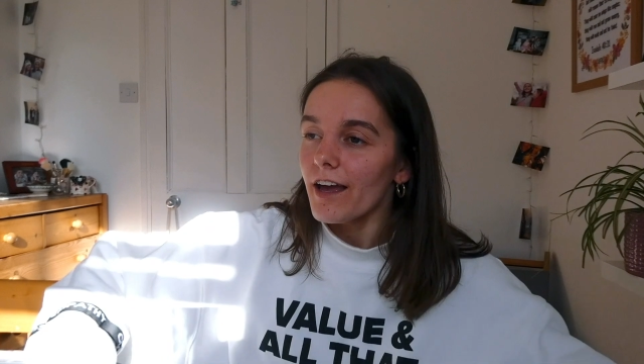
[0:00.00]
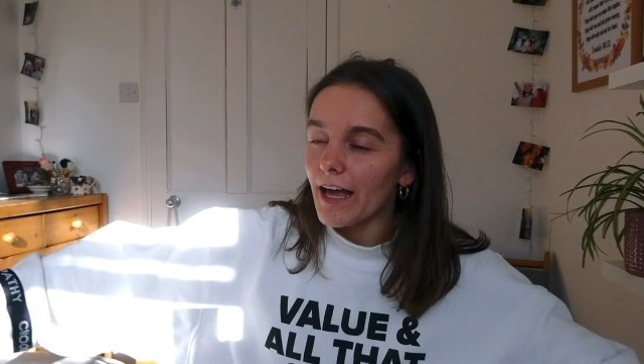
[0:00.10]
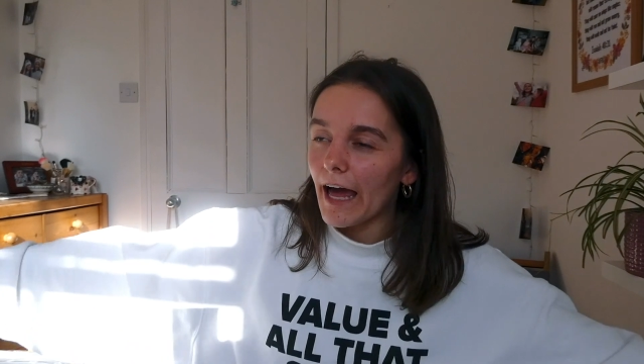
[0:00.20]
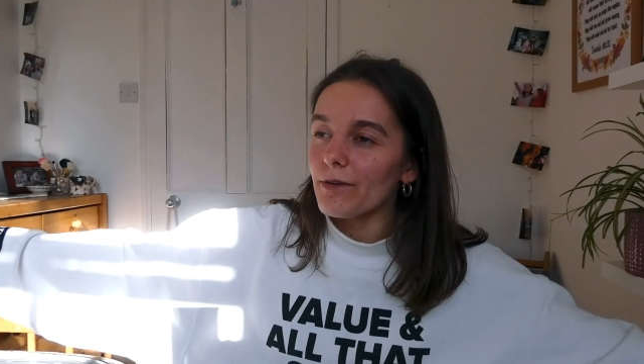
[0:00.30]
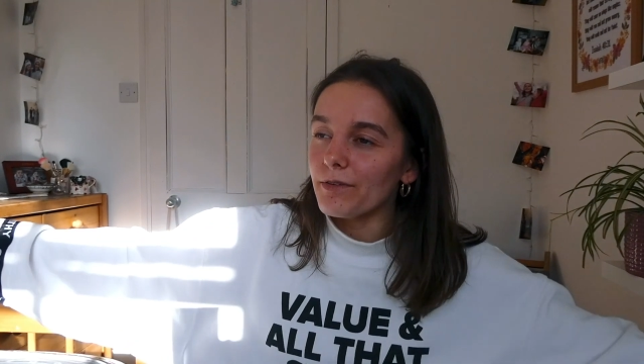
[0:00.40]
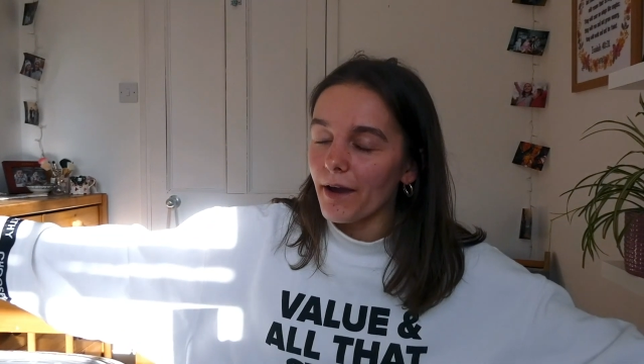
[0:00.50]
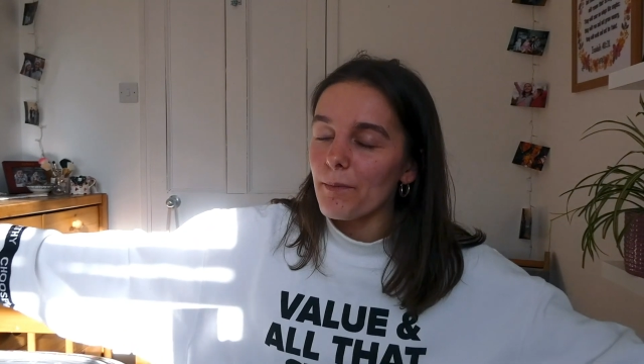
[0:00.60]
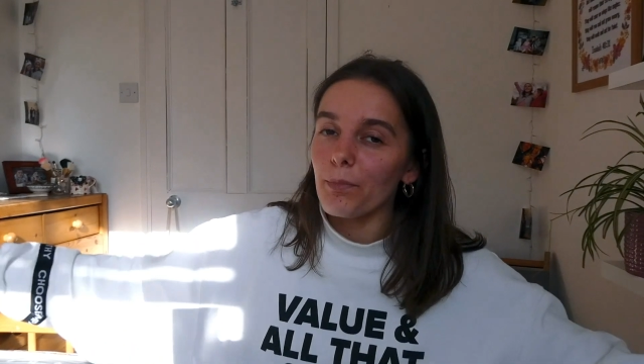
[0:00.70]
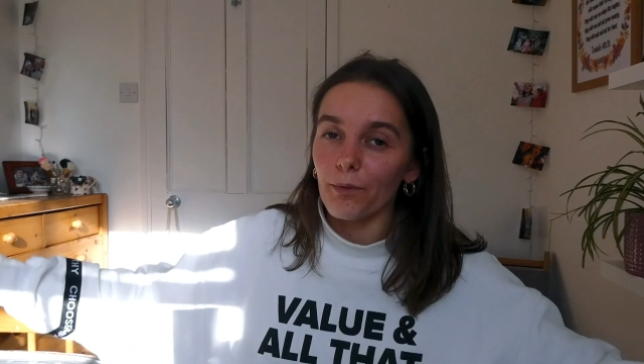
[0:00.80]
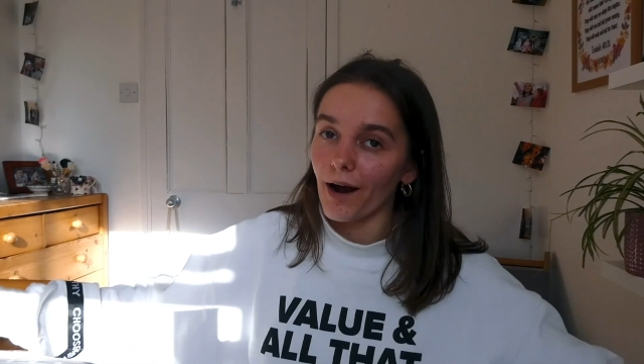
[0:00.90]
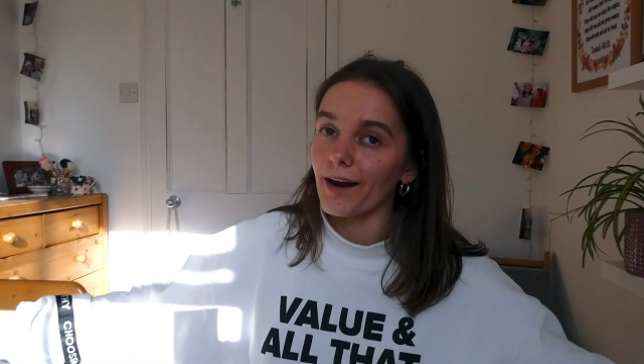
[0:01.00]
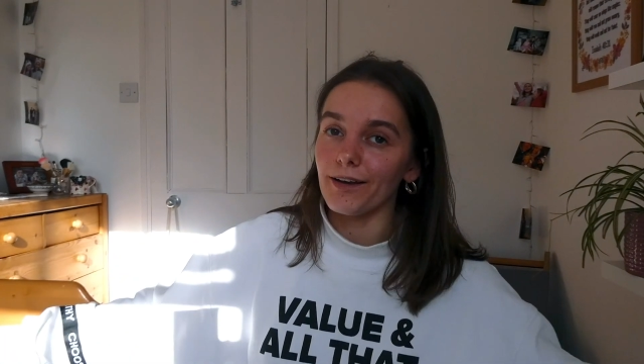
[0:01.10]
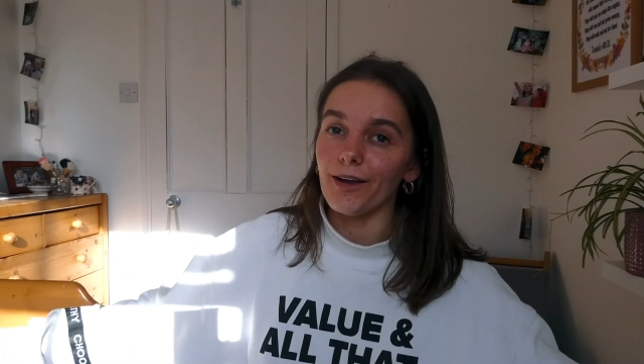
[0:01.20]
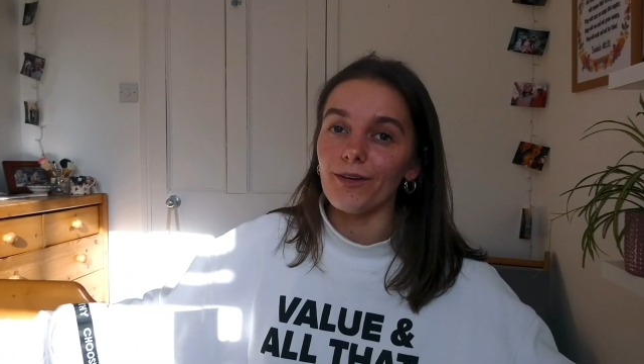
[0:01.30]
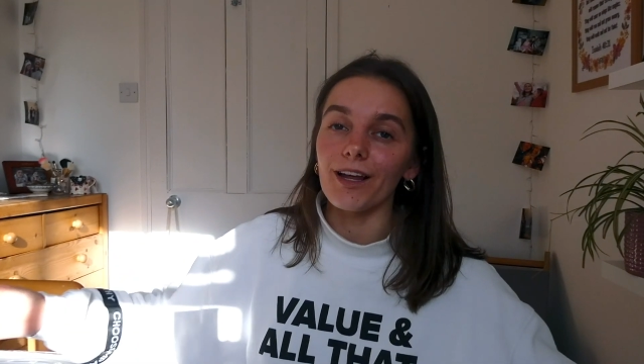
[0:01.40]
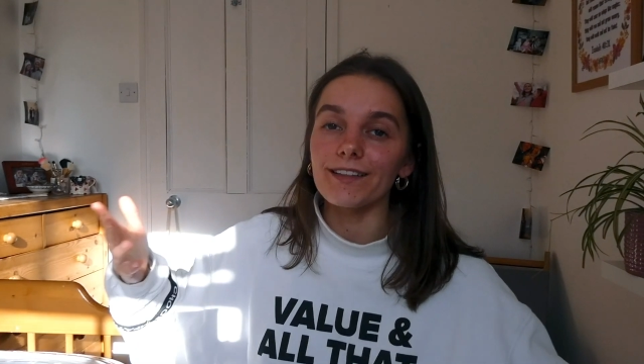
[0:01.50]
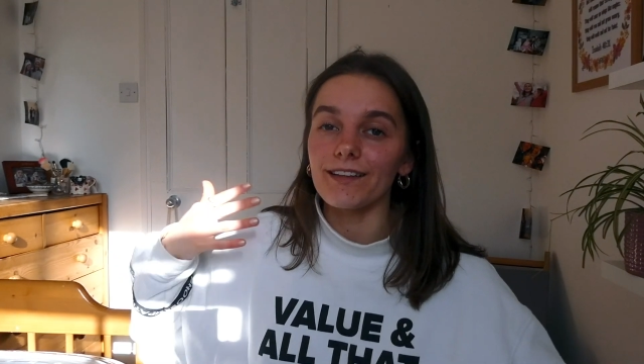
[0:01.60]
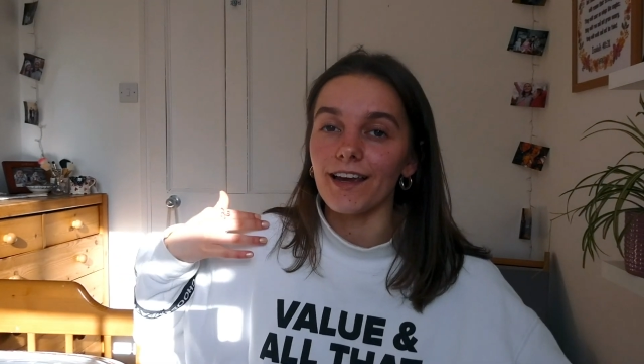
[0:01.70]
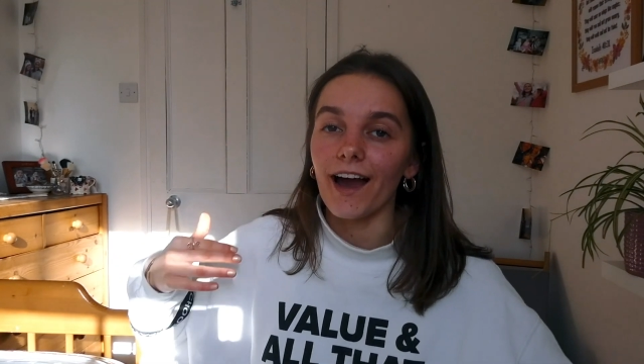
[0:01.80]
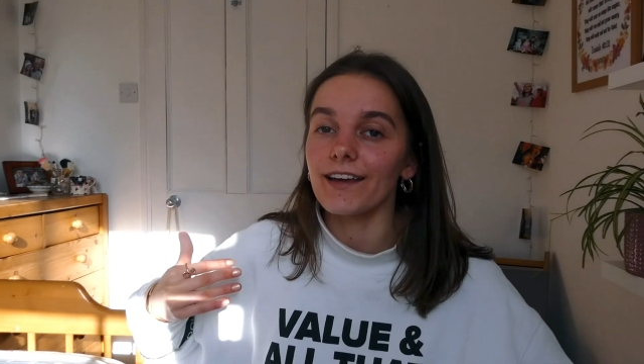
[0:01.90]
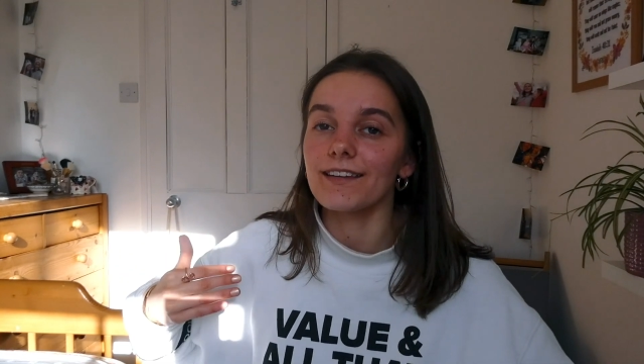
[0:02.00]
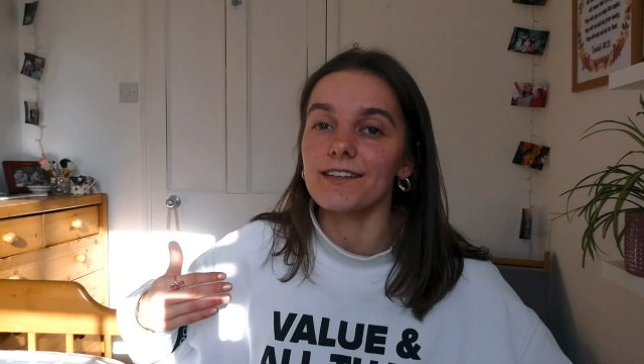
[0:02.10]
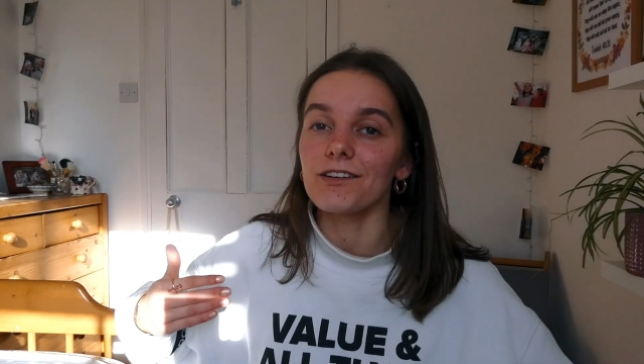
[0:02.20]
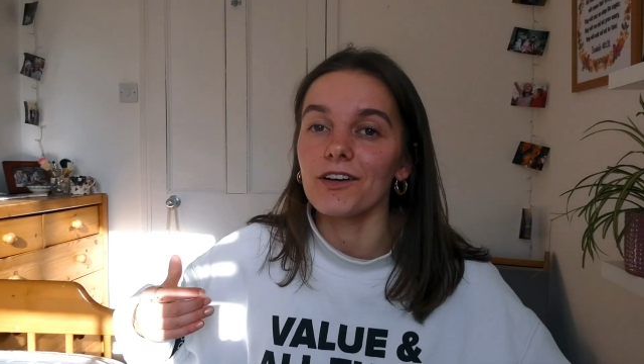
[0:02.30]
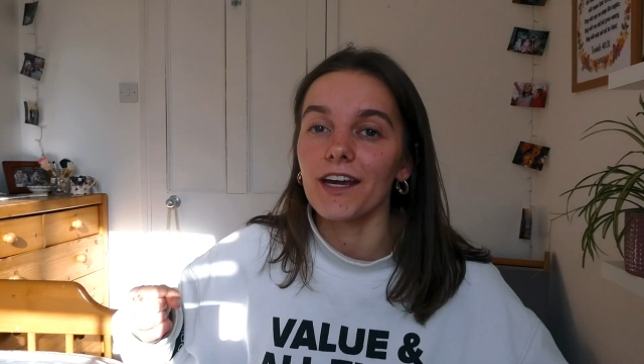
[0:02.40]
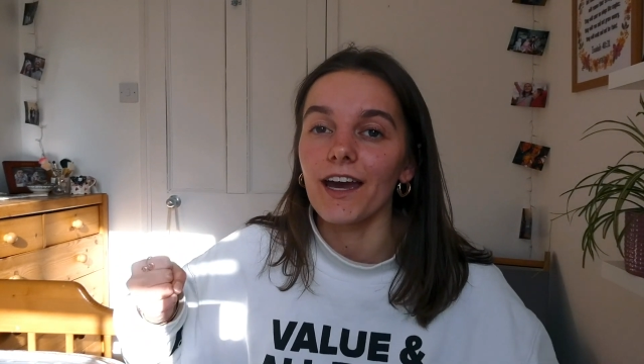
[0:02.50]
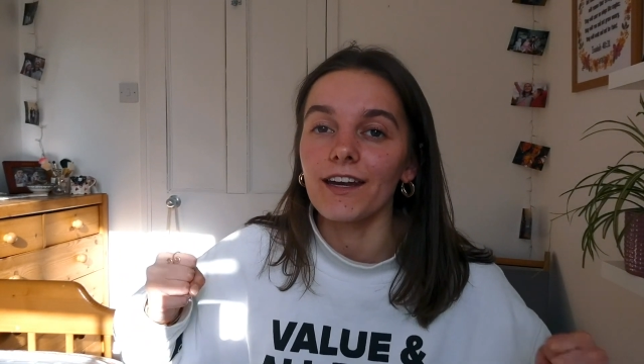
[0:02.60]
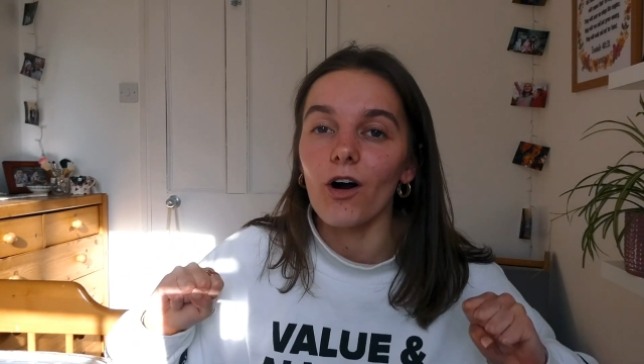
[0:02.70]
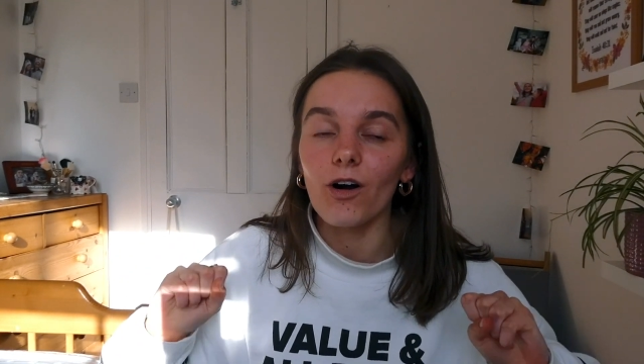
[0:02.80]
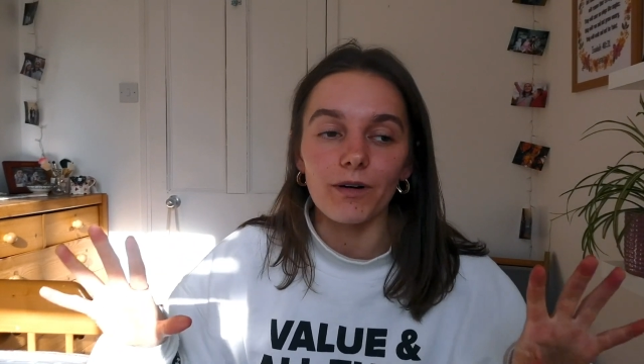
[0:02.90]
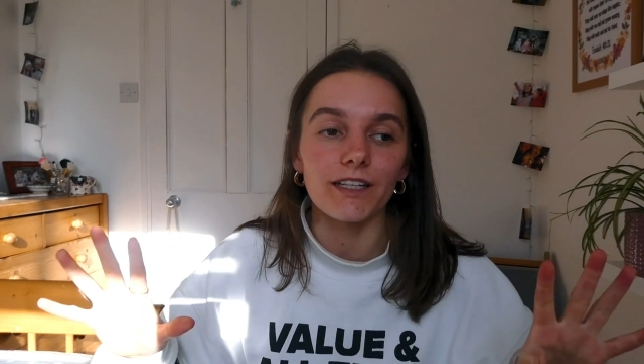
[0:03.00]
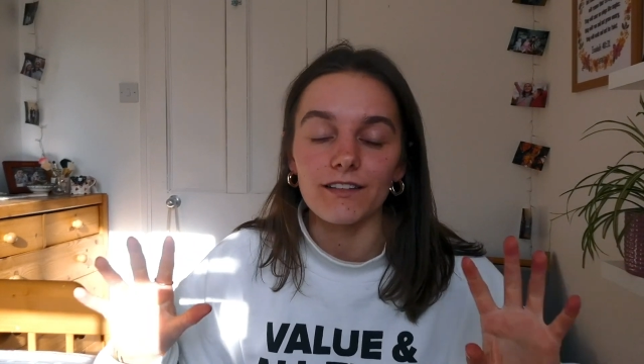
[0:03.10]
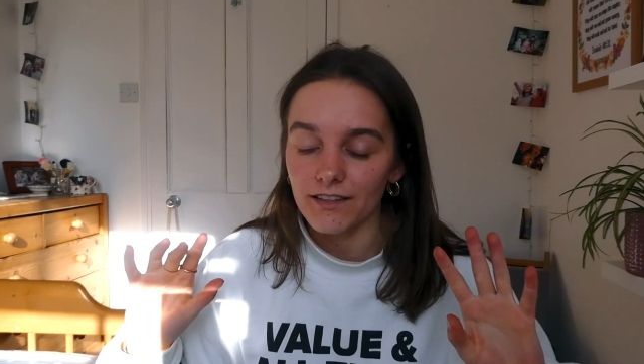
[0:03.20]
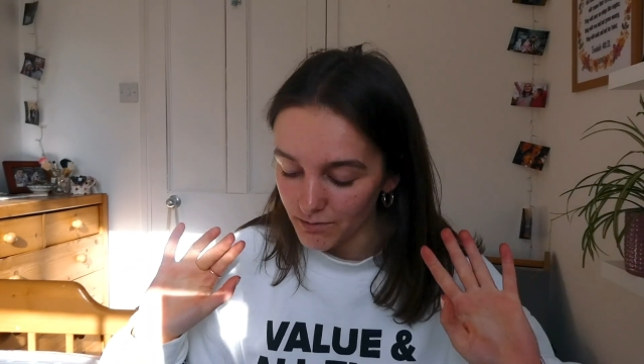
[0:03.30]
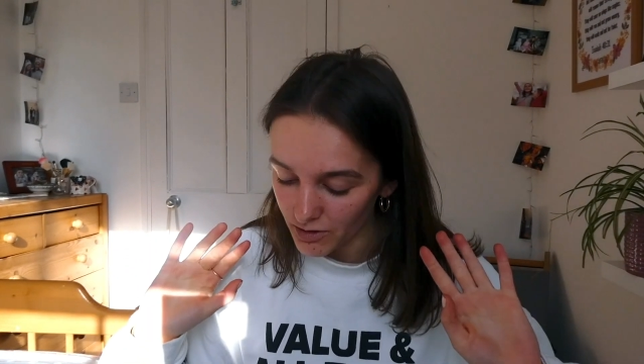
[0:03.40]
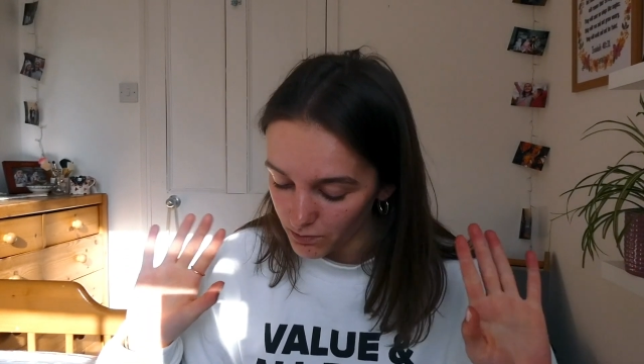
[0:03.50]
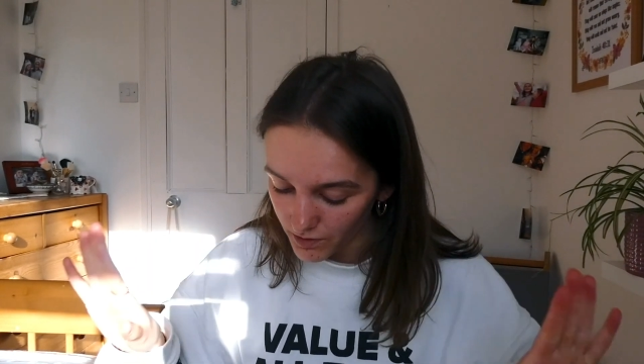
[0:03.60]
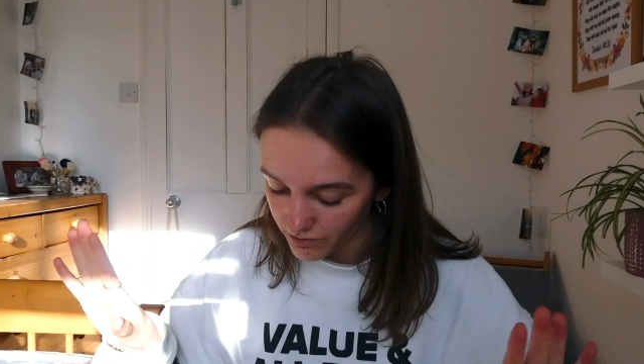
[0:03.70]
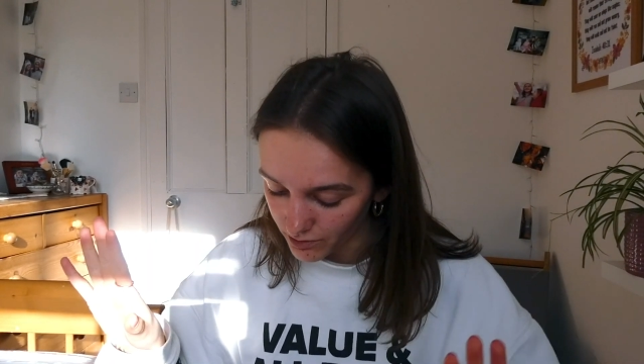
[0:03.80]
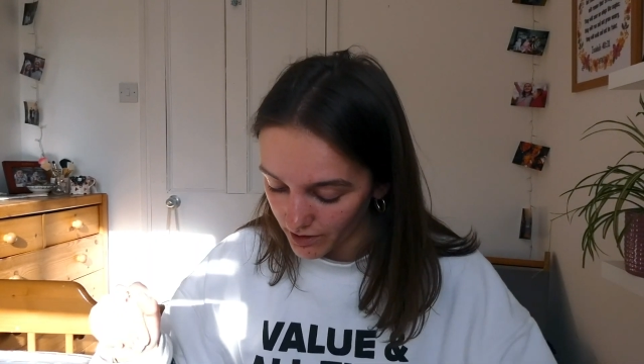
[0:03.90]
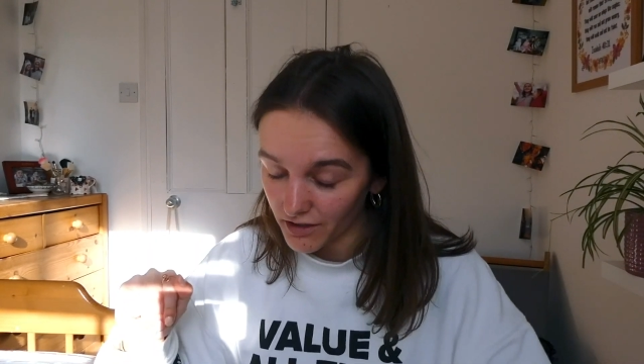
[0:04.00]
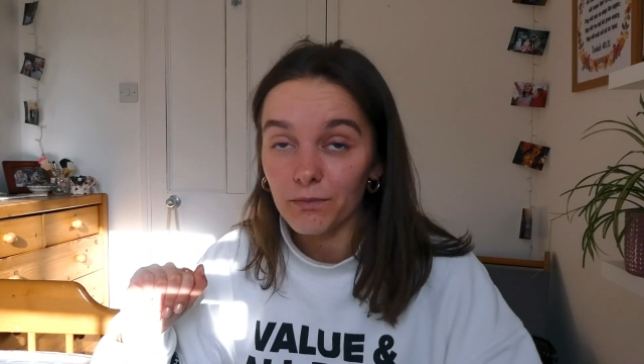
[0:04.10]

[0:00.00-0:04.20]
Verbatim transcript: and it was like brand new, like the tag is still on it, and oh my days, it's the most beautiful dress.